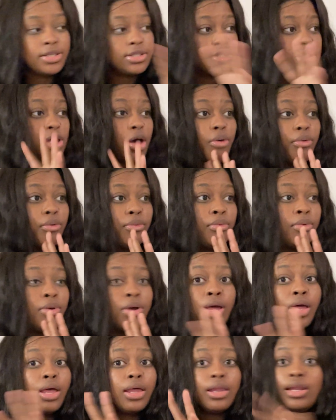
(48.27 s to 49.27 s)
So,
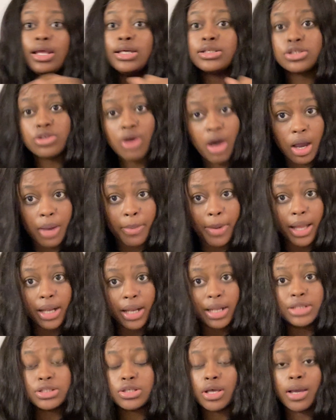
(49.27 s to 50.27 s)
let's talk about
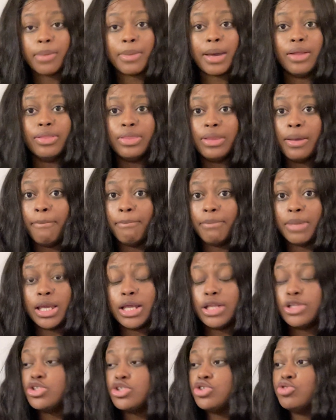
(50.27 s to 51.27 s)
it. Let's talk about the
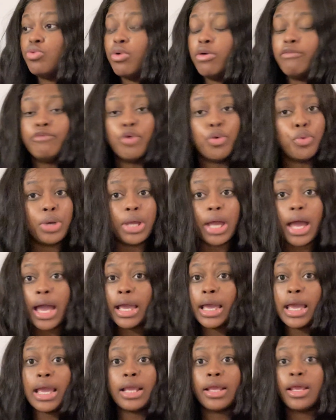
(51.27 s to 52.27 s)
men to avoid.
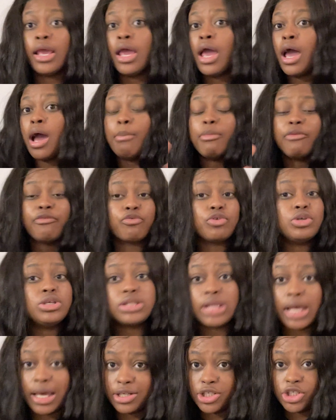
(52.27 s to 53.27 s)
I'm going to
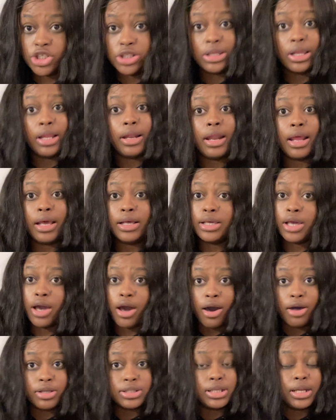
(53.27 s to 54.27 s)
freestyle this shit today,
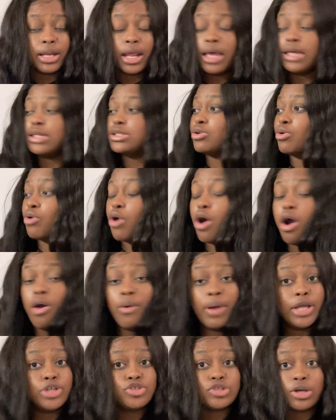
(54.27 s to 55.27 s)
y'all, today. So, go
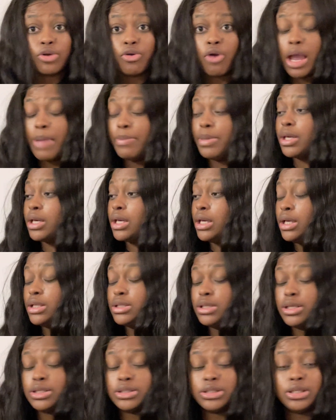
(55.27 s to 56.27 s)
ahead and grab
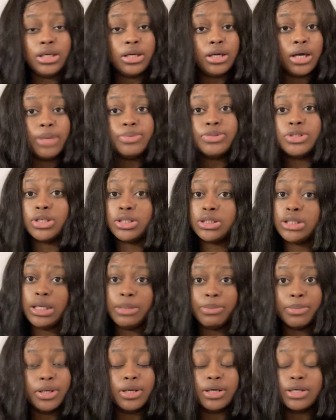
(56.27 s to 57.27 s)
your teacups, your
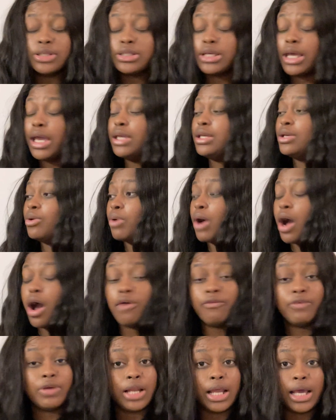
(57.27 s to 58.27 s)
tea mugs, and your
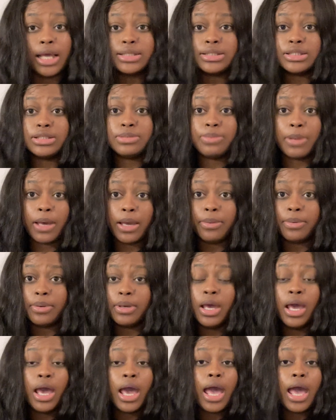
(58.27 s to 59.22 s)
coffee glasses, baby.